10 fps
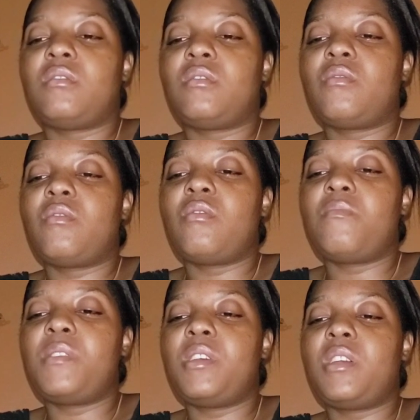So
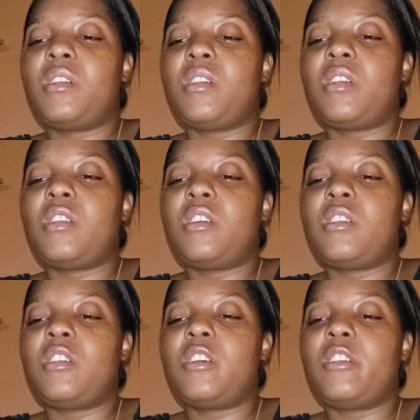me did
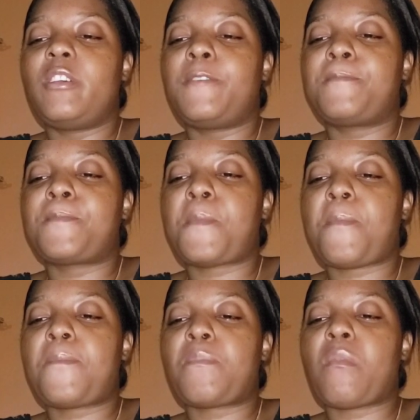it.
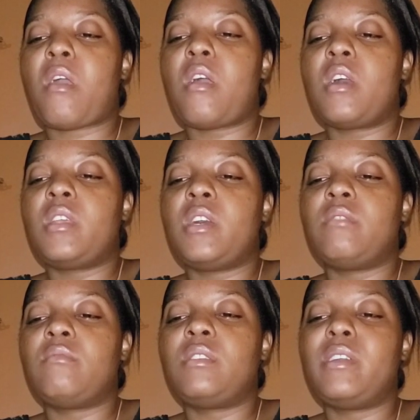And
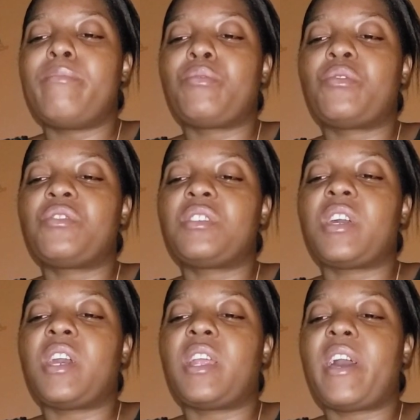then same process
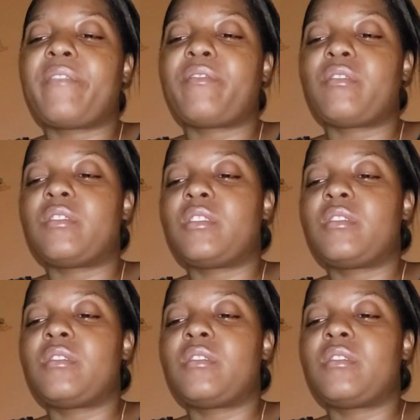again like first.